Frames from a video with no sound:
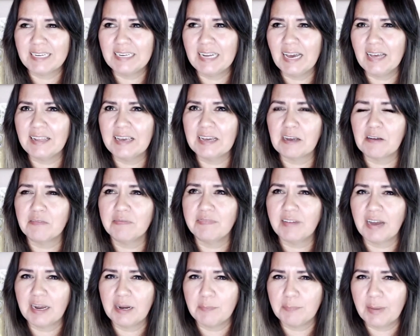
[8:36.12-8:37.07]
like a
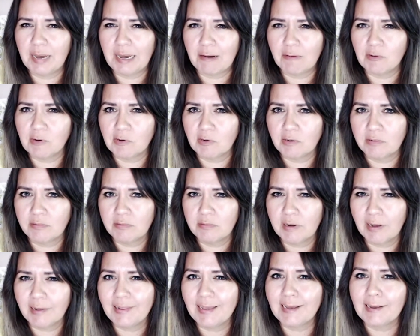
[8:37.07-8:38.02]
fine powder,
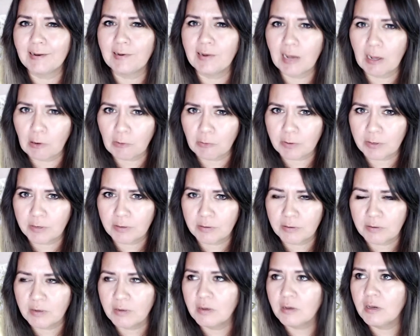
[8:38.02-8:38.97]
not like talc.
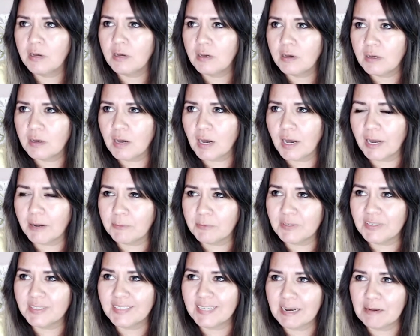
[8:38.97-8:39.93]
I would
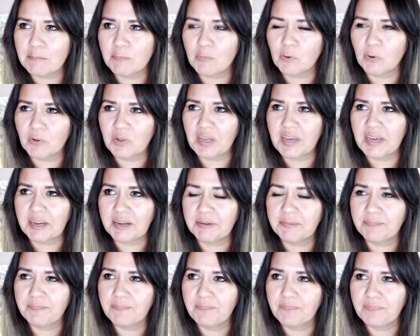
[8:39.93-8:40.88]
say more like,
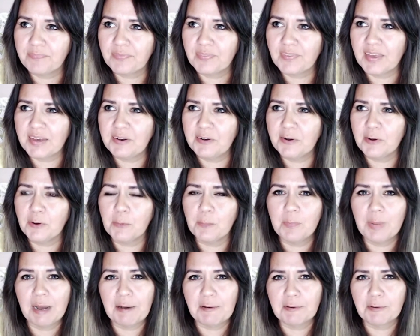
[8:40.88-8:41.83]
I don't know,
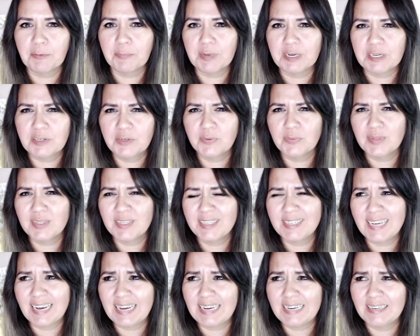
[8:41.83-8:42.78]
powder mixed with
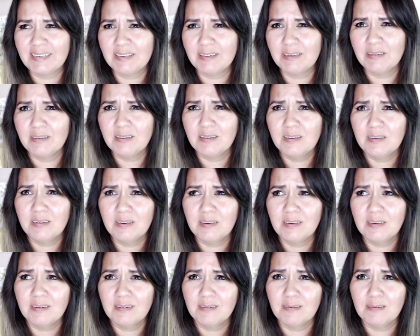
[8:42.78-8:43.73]
sand,
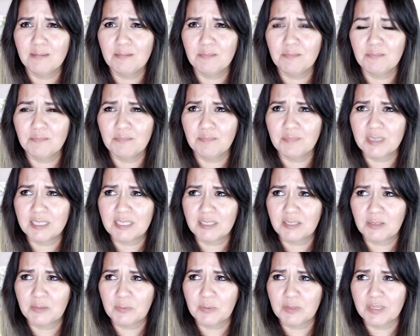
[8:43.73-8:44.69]

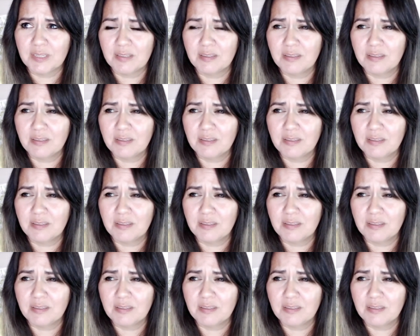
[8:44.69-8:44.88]
mixed with